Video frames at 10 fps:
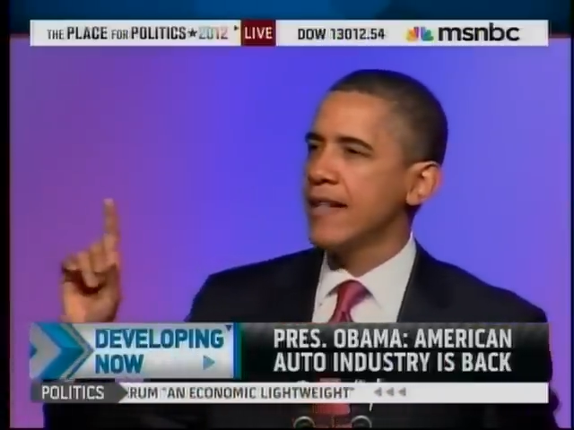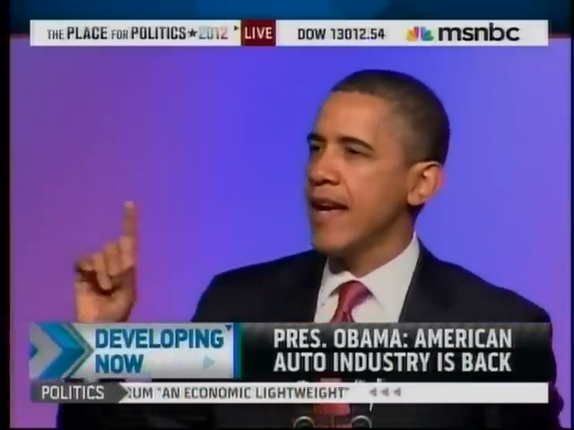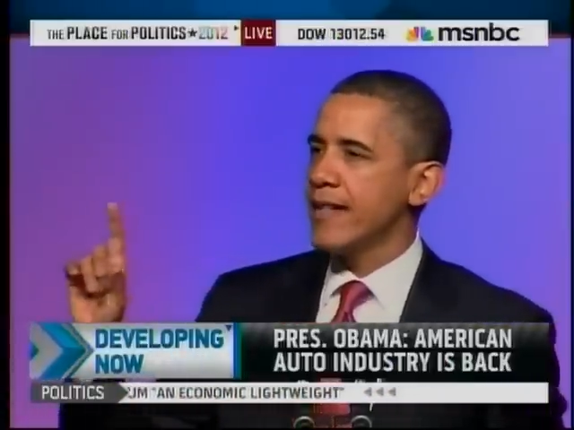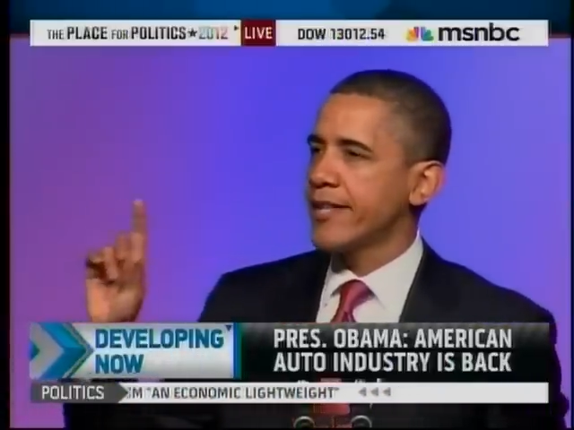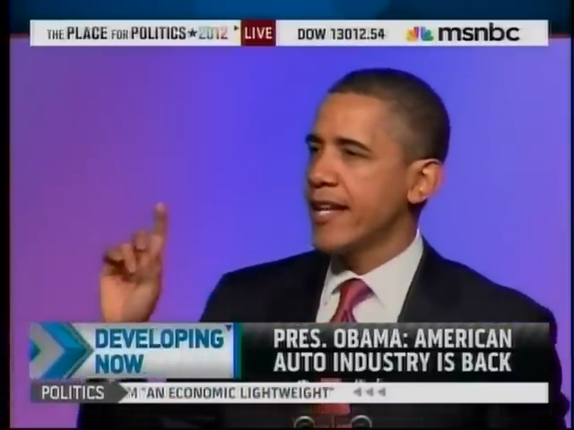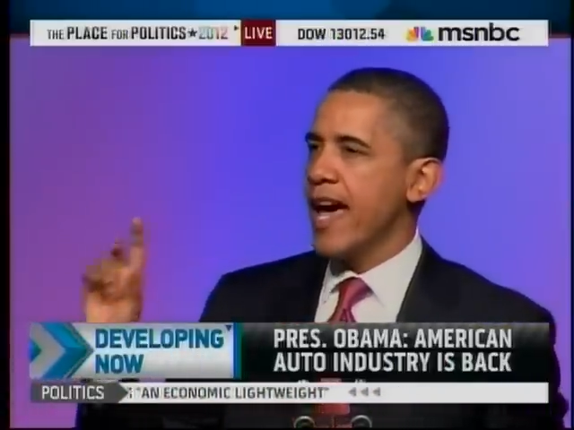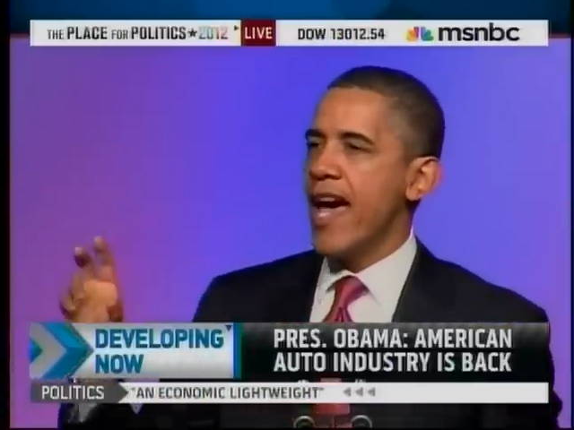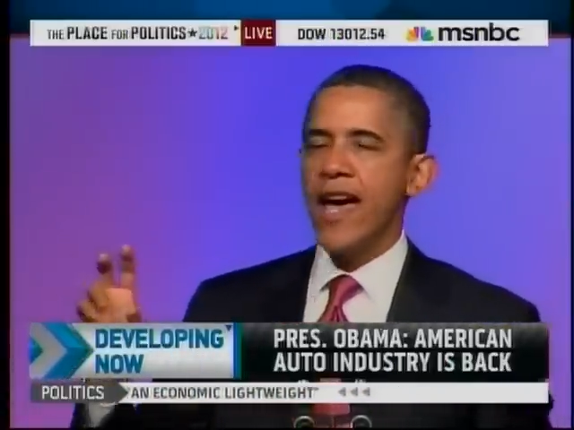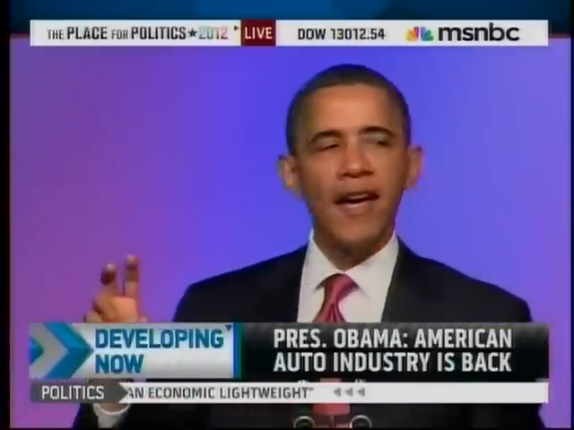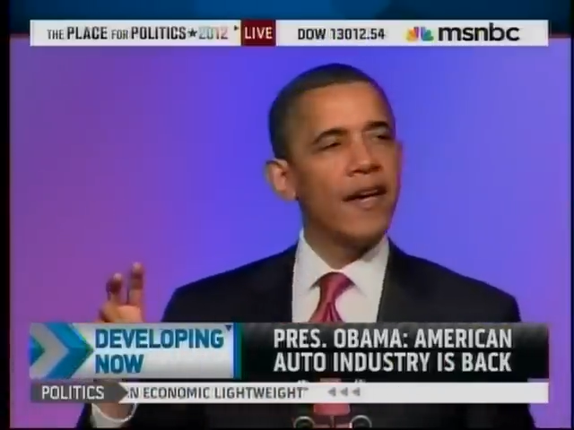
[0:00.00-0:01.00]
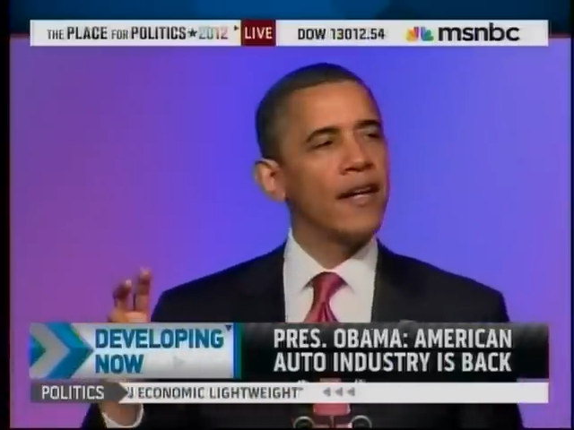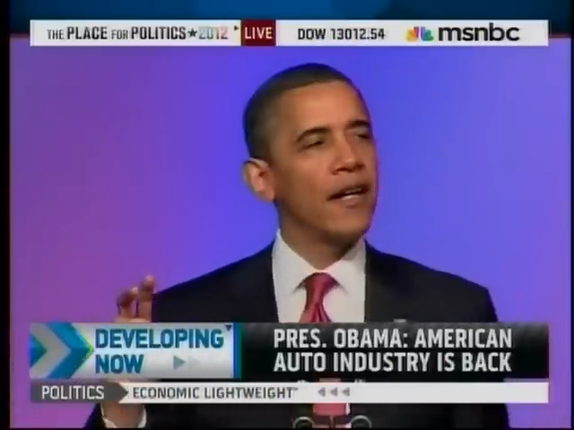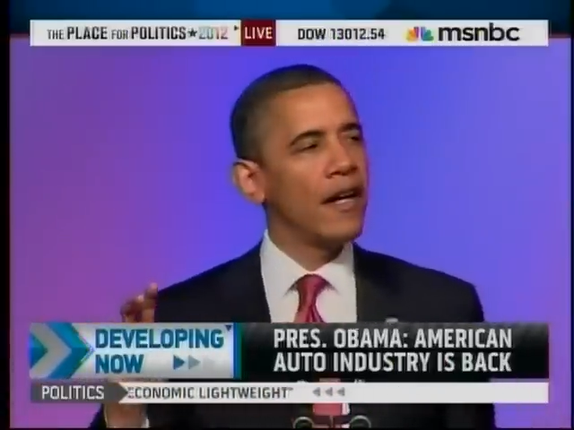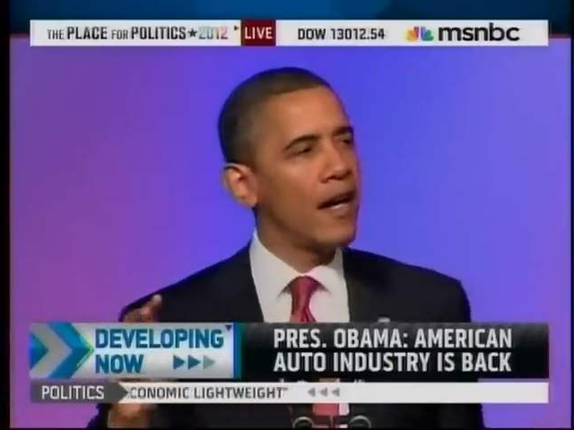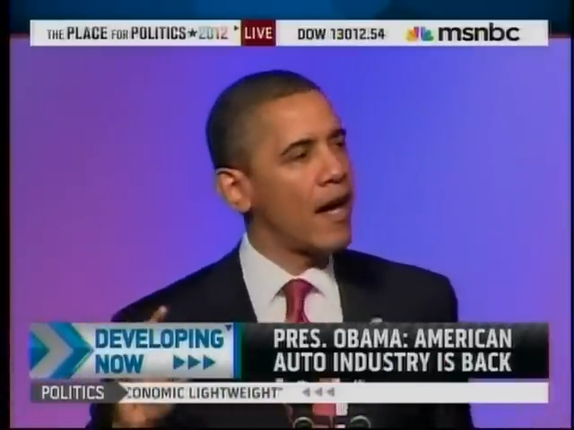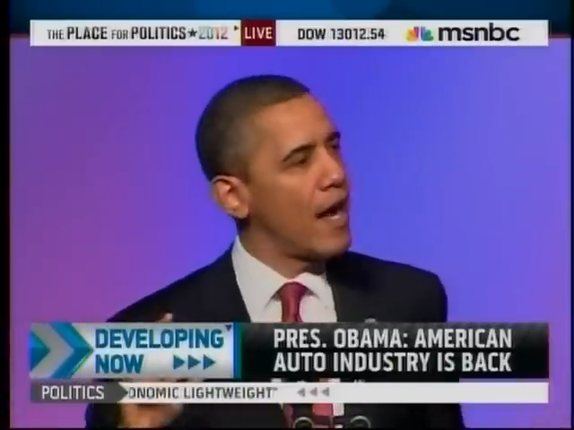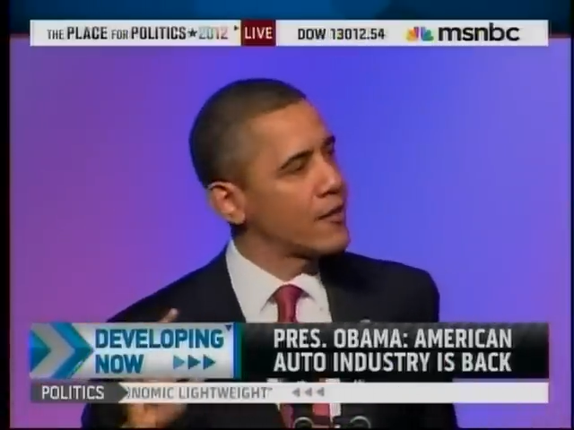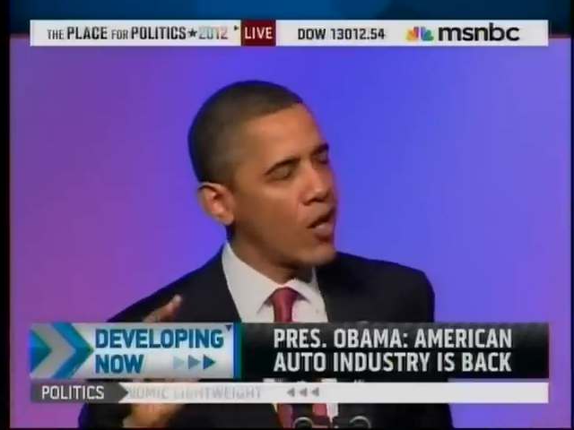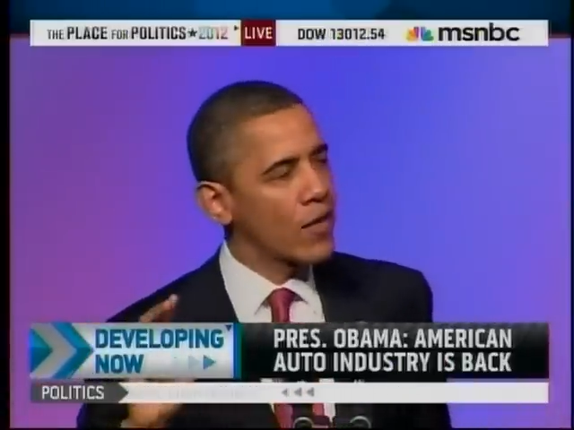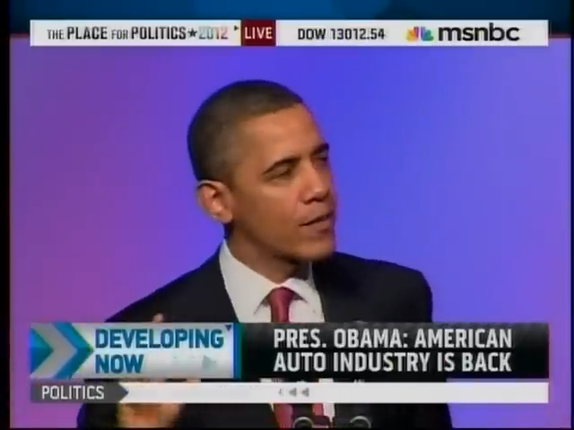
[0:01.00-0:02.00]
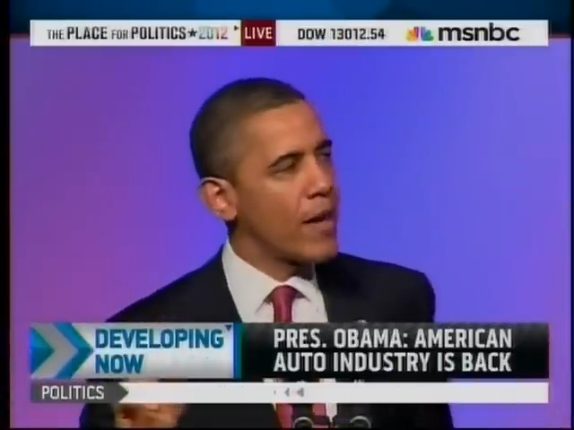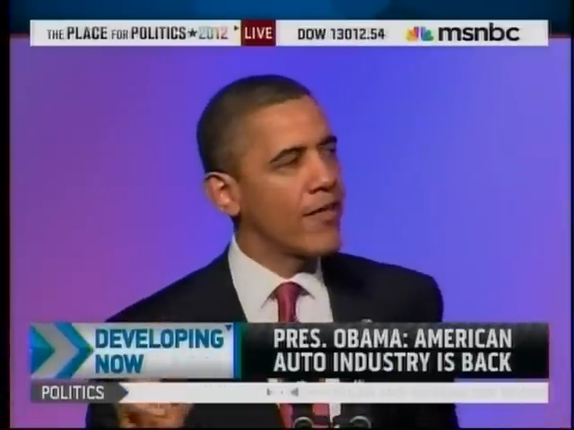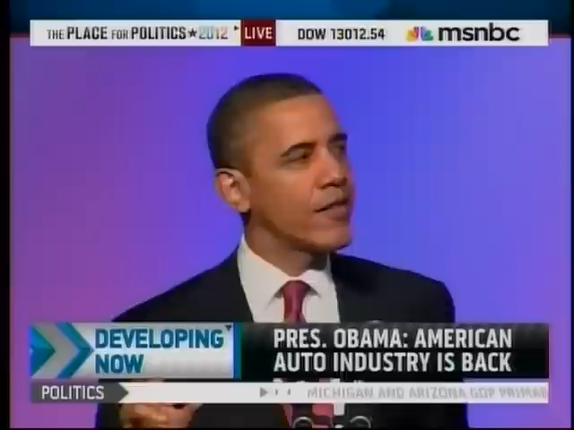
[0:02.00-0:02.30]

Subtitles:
And today, I talked about